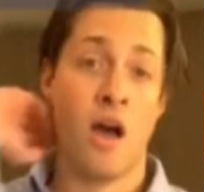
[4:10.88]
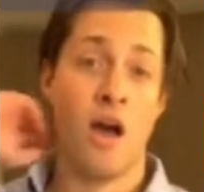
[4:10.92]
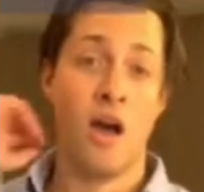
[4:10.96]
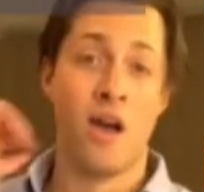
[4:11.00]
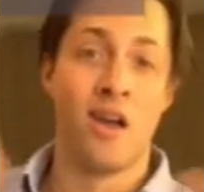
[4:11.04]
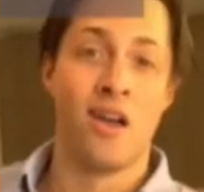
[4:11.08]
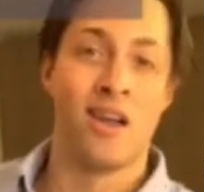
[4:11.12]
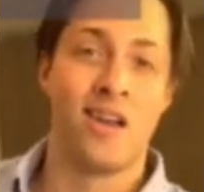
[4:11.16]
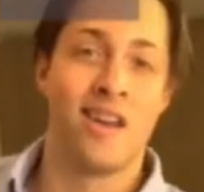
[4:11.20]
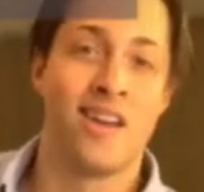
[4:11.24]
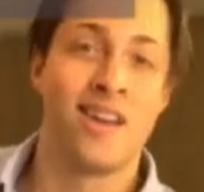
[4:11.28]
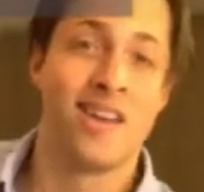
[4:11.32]

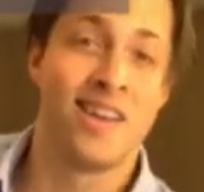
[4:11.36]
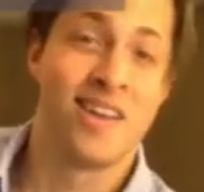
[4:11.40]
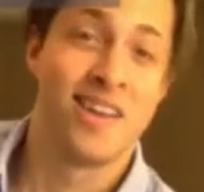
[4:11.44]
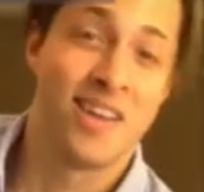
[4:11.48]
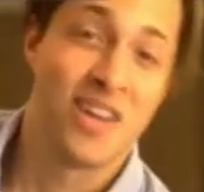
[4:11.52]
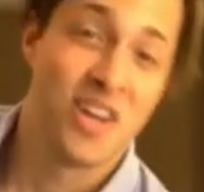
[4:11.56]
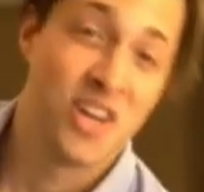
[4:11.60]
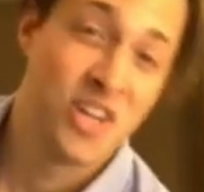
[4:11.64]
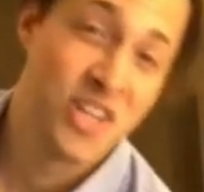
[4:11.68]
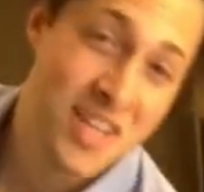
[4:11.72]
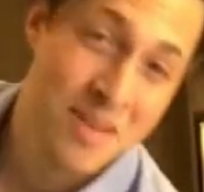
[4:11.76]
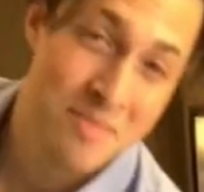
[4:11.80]

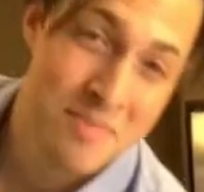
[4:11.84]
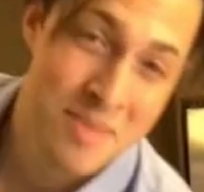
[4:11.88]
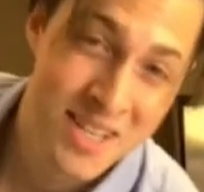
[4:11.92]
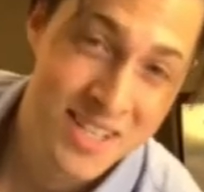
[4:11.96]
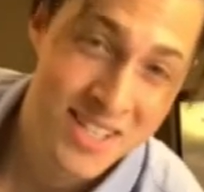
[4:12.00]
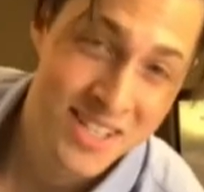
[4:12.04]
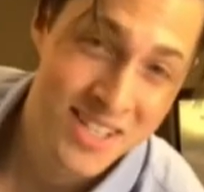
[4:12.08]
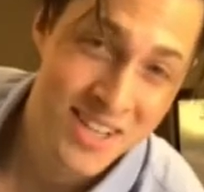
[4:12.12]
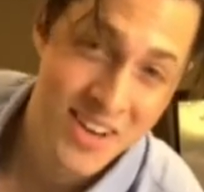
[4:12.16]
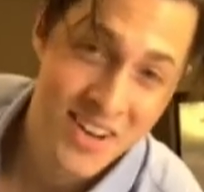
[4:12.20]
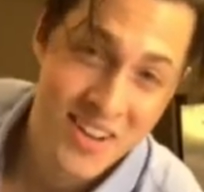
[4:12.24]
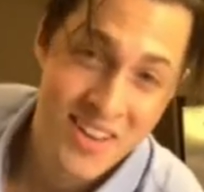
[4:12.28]

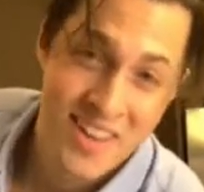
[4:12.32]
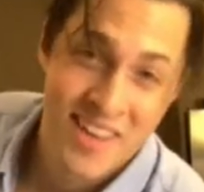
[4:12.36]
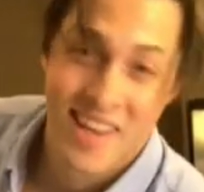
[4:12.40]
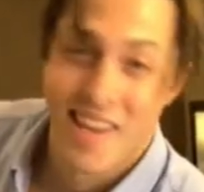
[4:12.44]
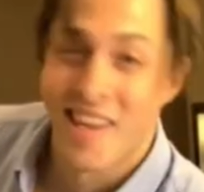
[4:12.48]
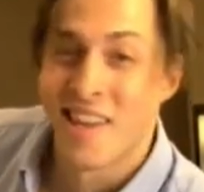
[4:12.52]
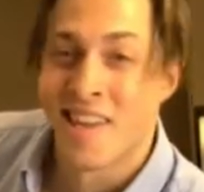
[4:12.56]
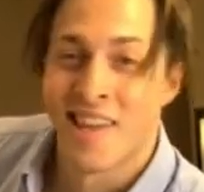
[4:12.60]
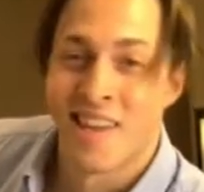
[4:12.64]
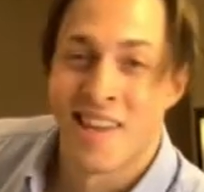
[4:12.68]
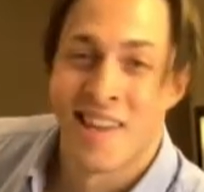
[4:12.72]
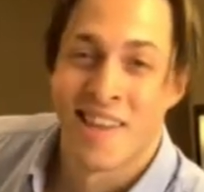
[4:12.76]

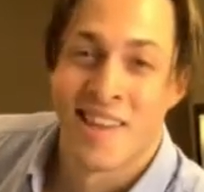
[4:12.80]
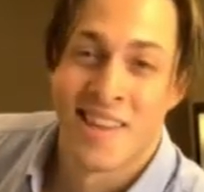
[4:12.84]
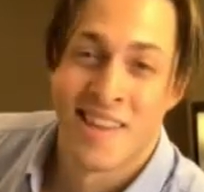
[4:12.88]
(silence)